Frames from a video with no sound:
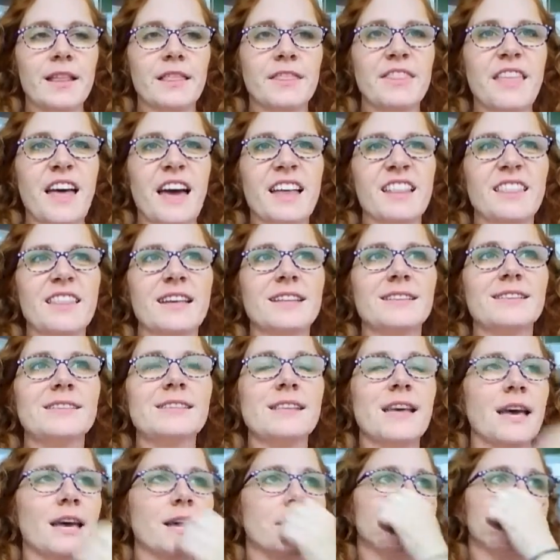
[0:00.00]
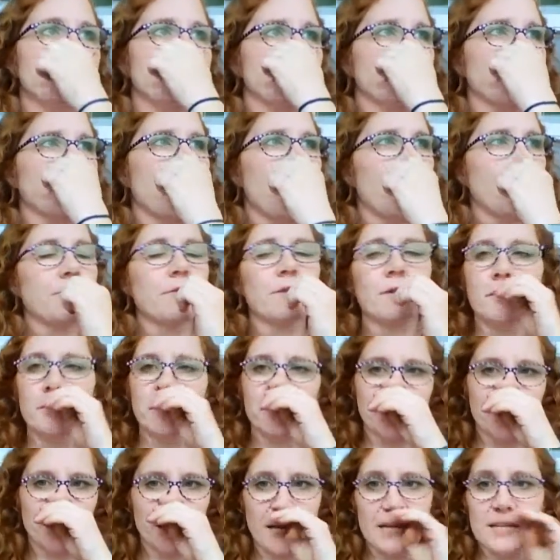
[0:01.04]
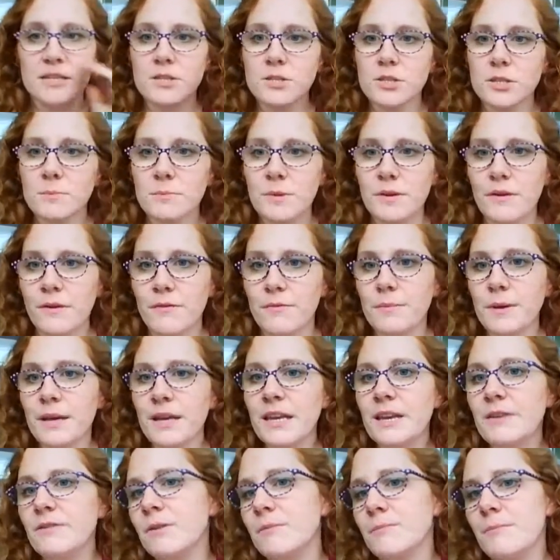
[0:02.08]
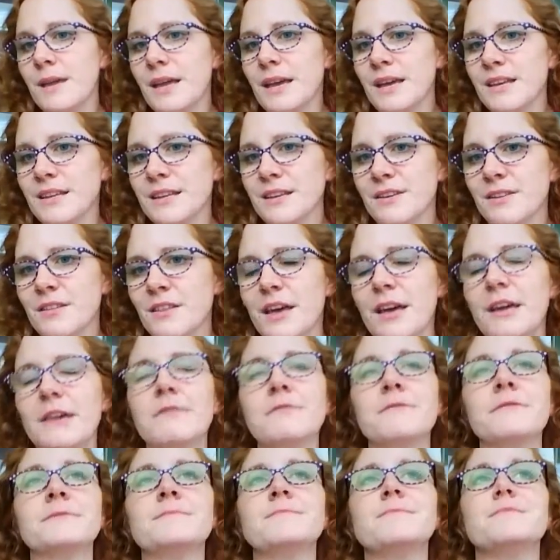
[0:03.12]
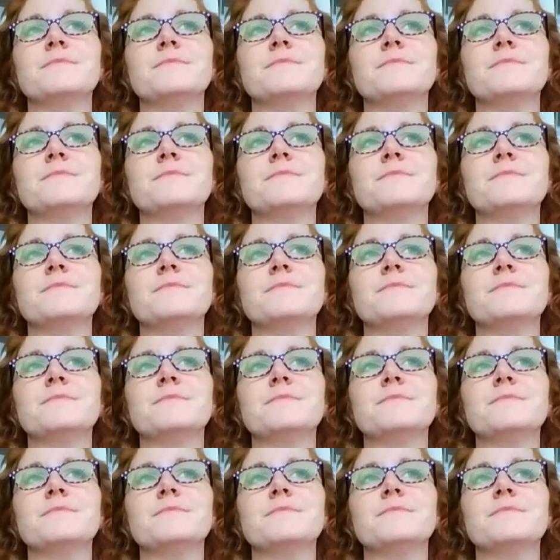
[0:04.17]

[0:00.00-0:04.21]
that let's say every relationship you've ever been, every man in your life